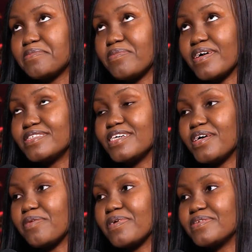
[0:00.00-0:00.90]
Maybe I'll tell
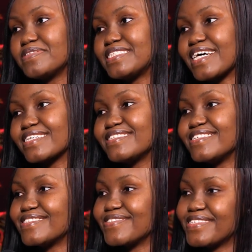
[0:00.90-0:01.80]
you about
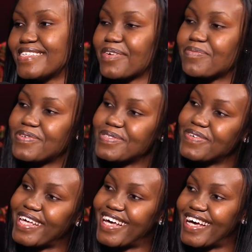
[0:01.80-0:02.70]
Texas, not tech bros,
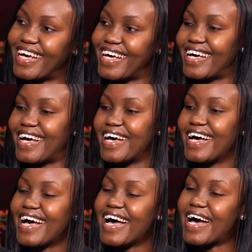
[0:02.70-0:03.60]
but yeah,
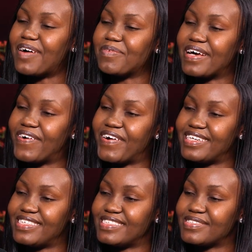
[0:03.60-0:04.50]
I'm here
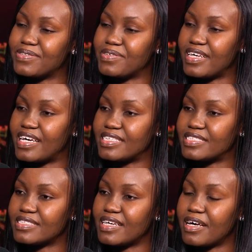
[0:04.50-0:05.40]
already. So
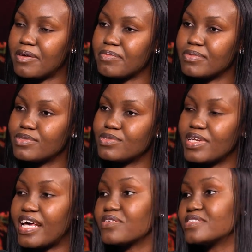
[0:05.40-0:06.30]
yes. So
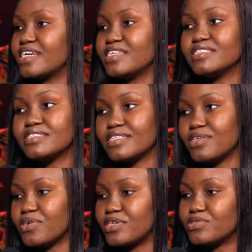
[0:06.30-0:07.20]
like you said it
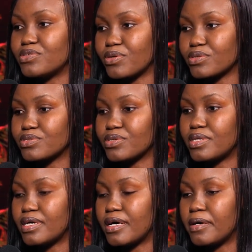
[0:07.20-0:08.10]
in your
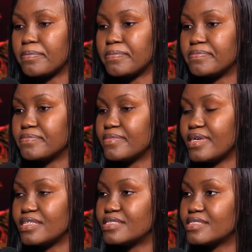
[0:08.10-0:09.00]
introduction,
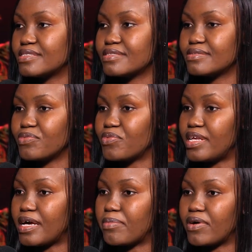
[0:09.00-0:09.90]
it's
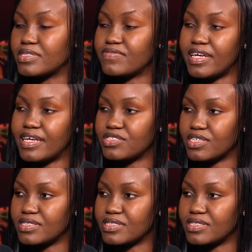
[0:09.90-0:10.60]
really about financial